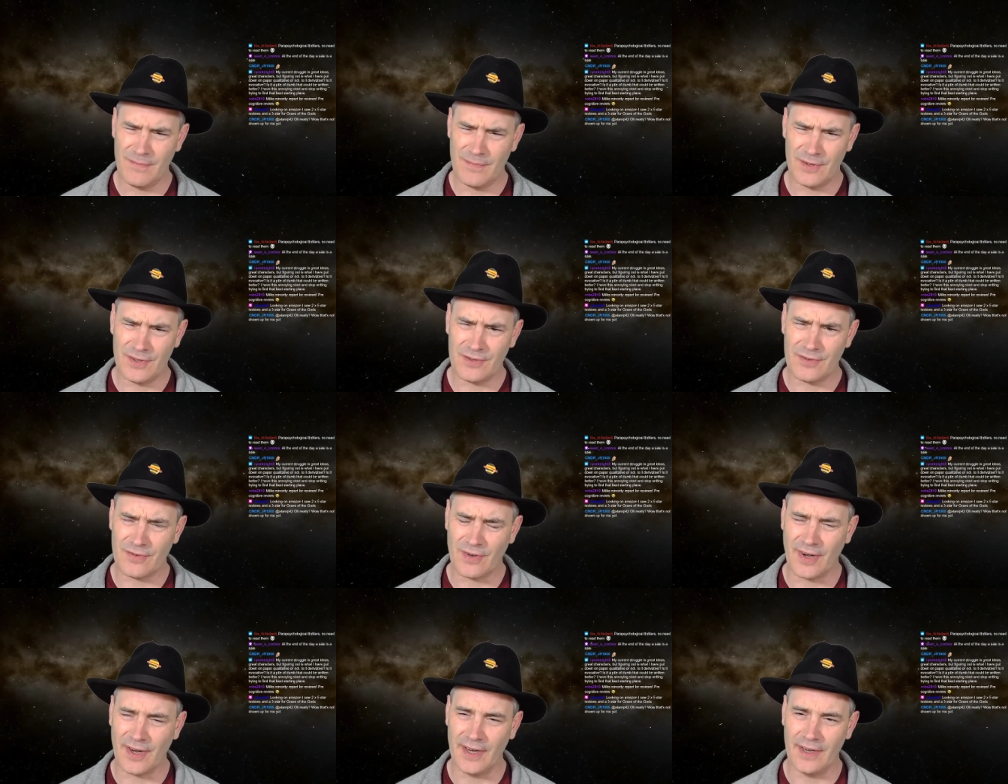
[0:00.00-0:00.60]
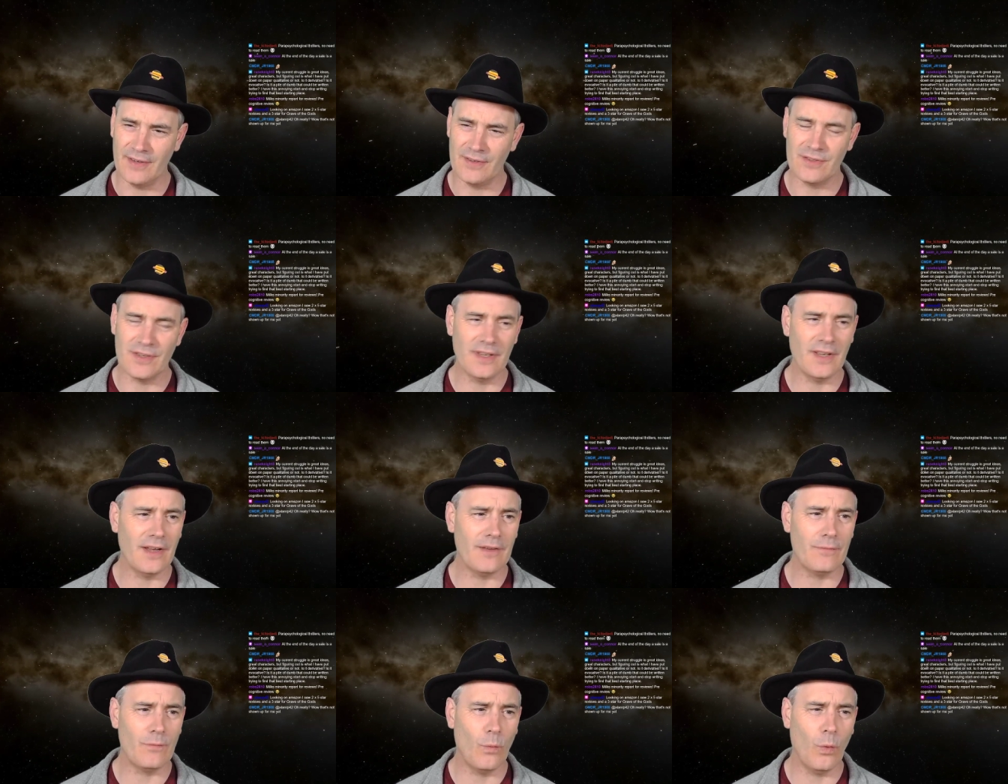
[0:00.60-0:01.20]
strange. And
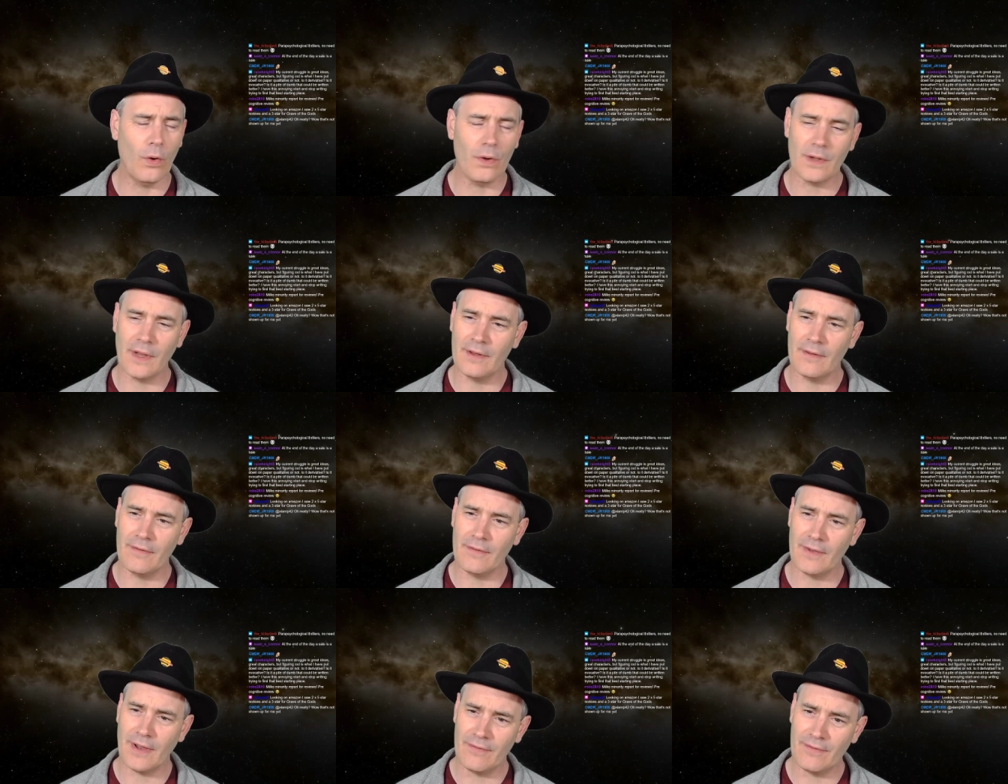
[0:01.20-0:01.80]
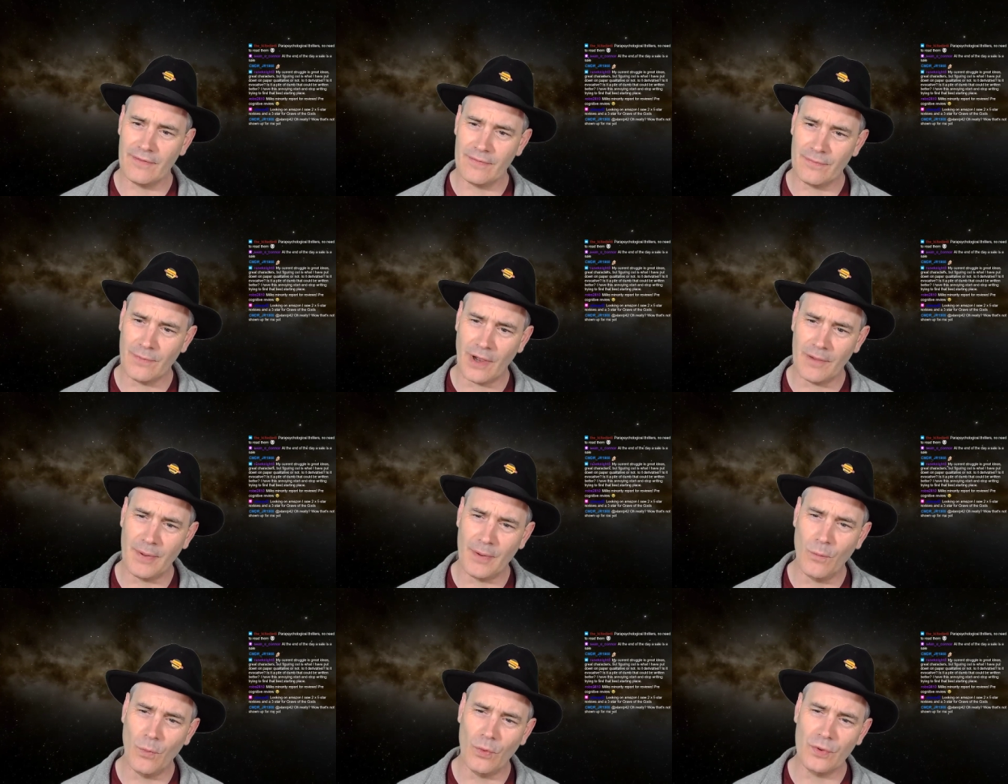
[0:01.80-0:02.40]

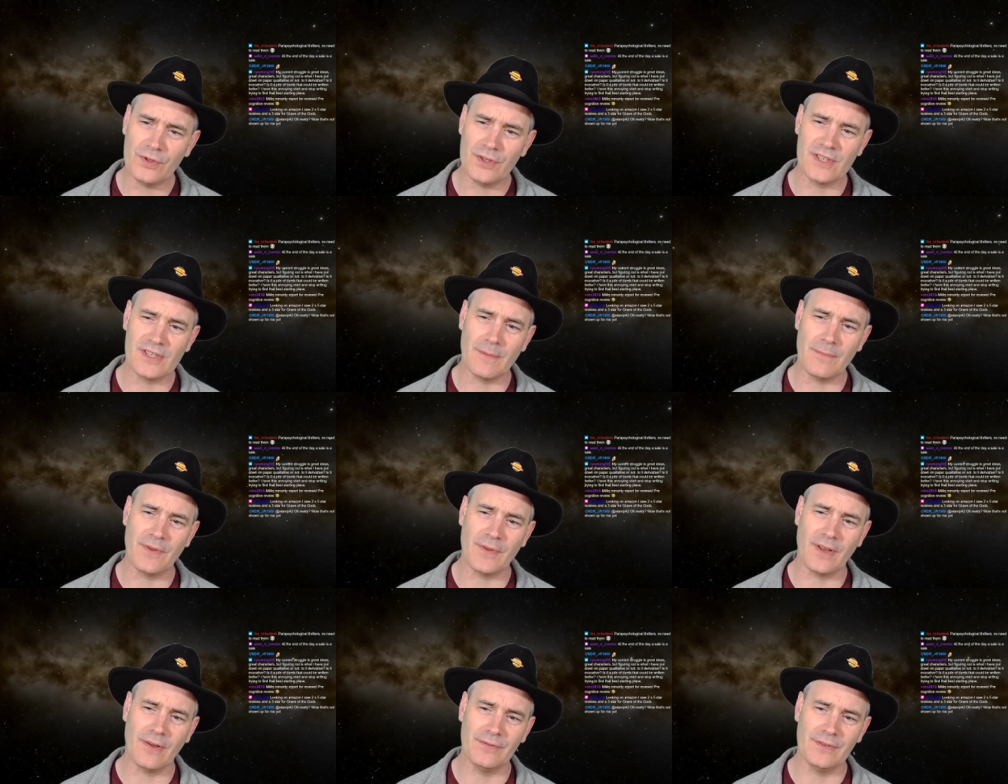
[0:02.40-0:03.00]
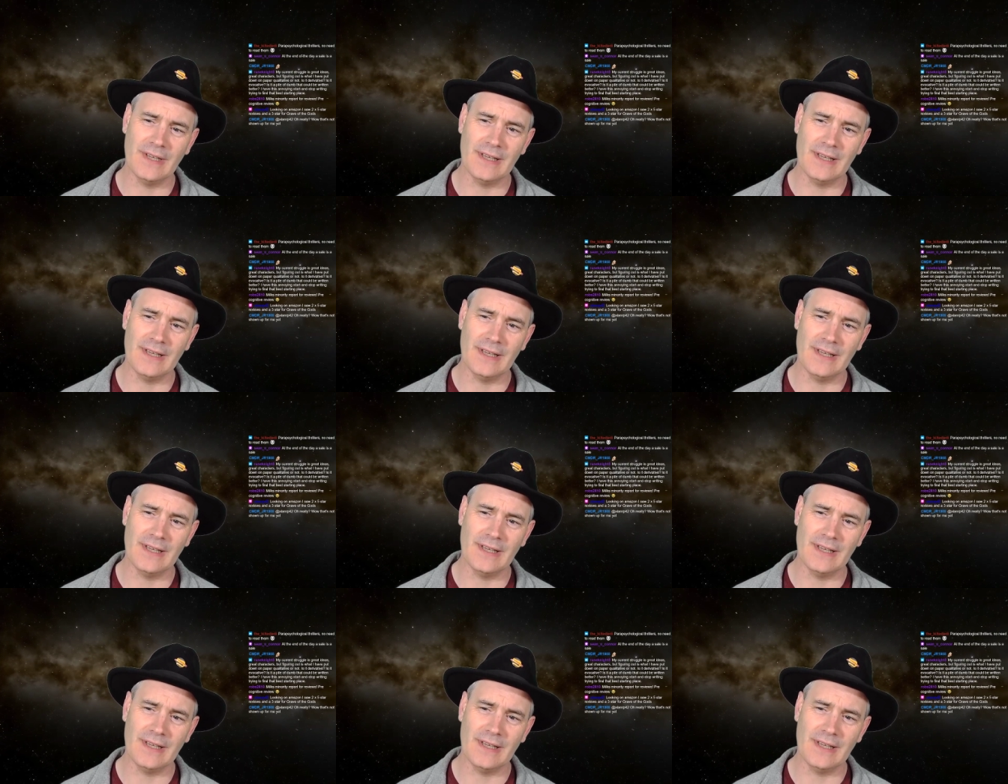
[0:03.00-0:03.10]
I've been watching something on